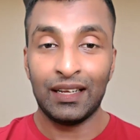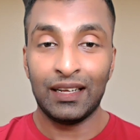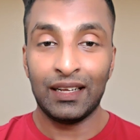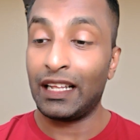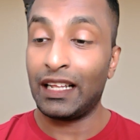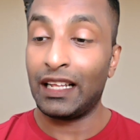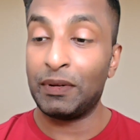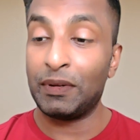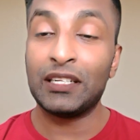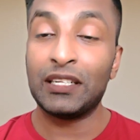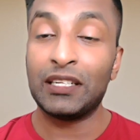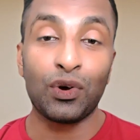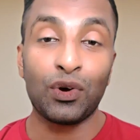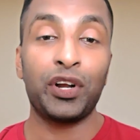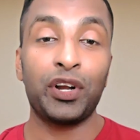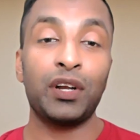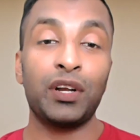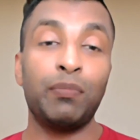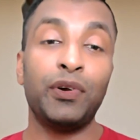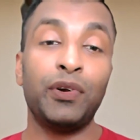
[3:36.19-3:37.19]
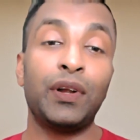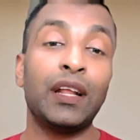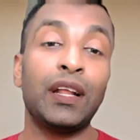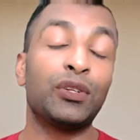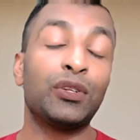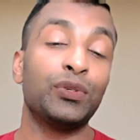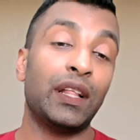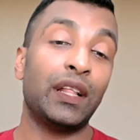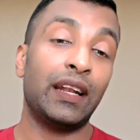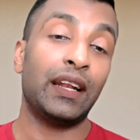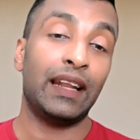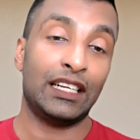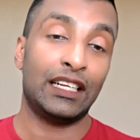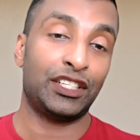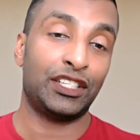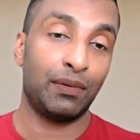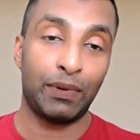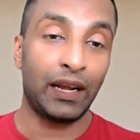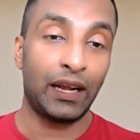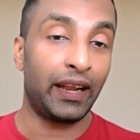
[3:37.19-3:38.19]
That means contributing to the
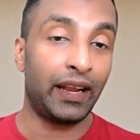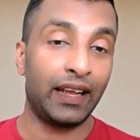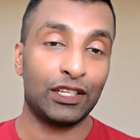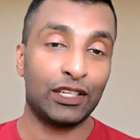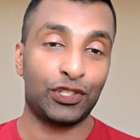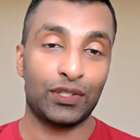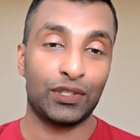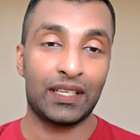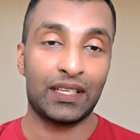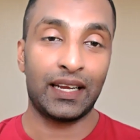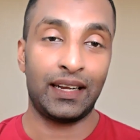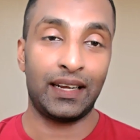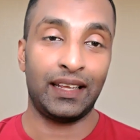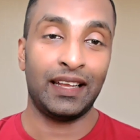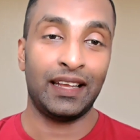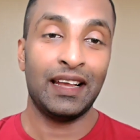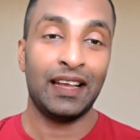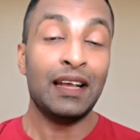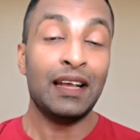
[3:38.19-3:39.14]
nation building and society.